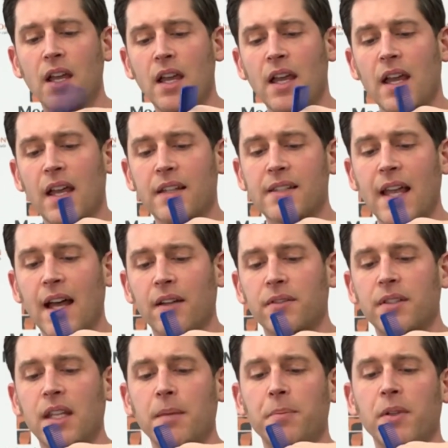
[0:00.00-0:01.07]
is how
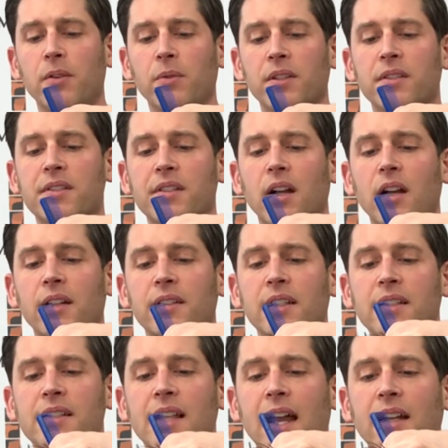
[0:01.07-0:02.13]
deep you would start this
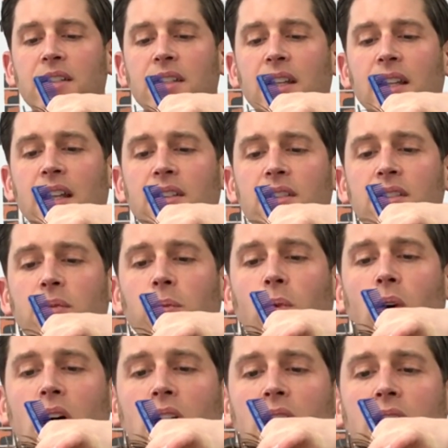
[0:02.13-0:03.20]
section and then just
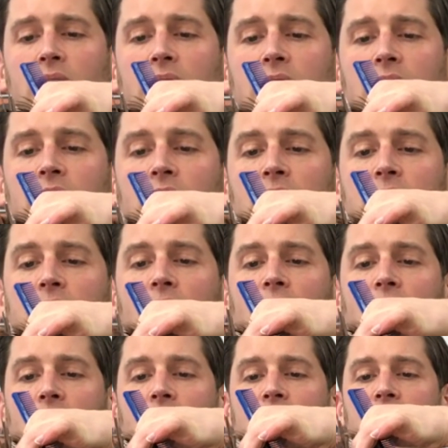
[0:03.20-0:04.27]
walk or
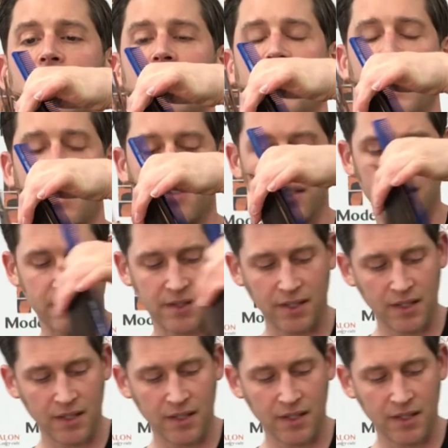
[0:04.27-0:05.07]
talk to the edges.